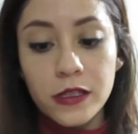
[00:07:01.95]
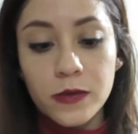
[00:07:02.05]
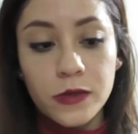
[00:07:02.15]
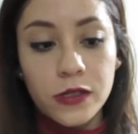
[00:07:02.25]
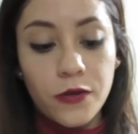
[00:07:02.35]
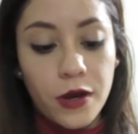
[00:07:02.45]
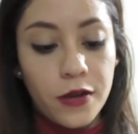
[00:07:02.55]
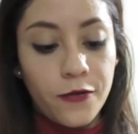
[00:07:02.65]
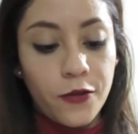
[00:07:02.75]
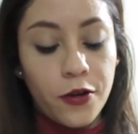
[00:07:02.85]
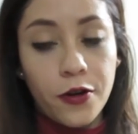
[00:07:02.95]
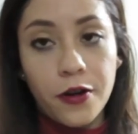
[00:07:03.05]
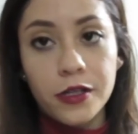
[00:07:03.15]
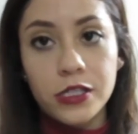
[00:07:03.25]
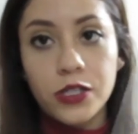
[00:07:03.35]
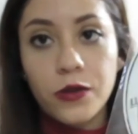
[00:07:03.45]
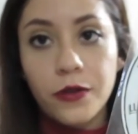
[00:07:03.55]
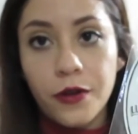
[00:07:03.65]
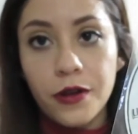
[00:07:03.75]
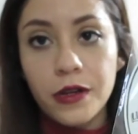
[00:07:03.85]
this was great for her to
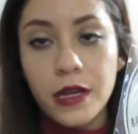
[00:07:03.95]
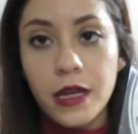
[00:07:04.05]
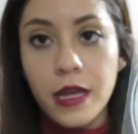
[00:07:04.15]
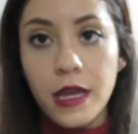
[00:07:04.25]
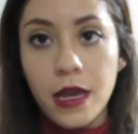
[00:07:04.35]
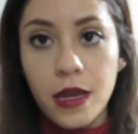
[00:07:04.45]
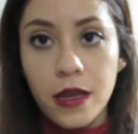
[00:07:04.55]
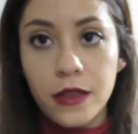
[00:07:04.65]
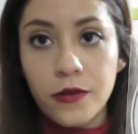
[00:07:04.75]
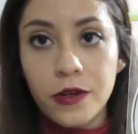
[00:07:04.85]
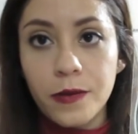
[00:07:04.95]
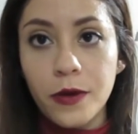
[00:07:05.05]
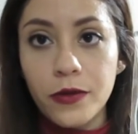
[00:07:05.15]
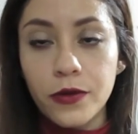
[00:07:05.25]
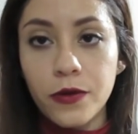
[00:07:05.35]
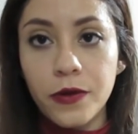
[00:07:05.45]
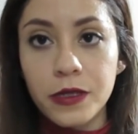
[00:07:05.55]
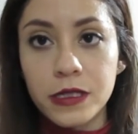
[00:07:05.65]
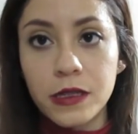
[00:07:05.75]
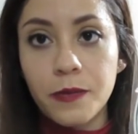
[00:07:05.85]
learn and learn about the
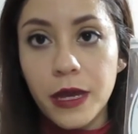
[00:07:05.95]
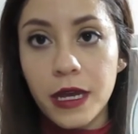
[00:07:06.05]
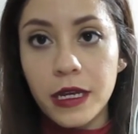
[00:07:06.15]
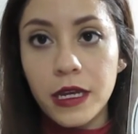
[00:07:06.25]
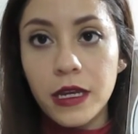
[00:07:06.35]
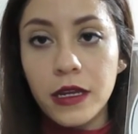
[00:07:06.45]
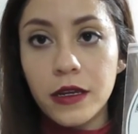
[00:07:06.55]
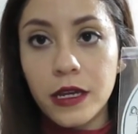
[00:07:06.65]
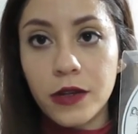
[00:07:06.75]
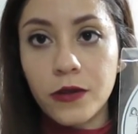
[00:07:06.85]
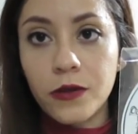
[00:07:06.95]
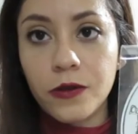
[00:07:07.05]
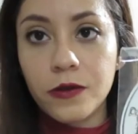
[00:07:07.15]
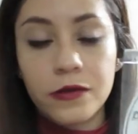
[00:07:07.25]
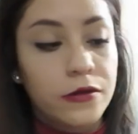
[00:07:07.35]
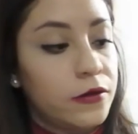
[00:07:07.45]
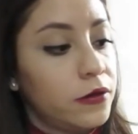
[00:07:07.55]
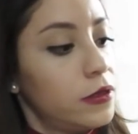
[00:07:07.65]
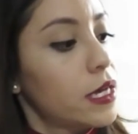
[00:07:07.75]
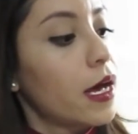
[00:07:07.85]
coins. The penny, nickel,
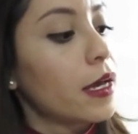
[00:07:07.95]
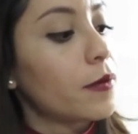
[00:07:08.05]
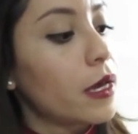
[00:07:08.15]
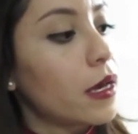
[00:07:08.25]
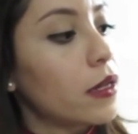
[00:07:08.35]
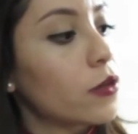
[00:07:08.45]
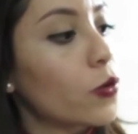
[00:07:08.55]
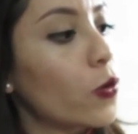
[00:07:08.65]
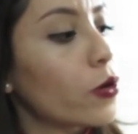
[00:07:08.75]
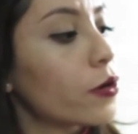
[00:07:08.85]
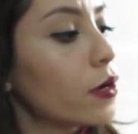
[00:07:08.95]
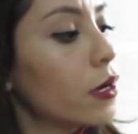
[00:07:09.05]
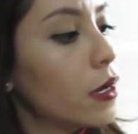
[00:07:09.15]
dime, and the quarter.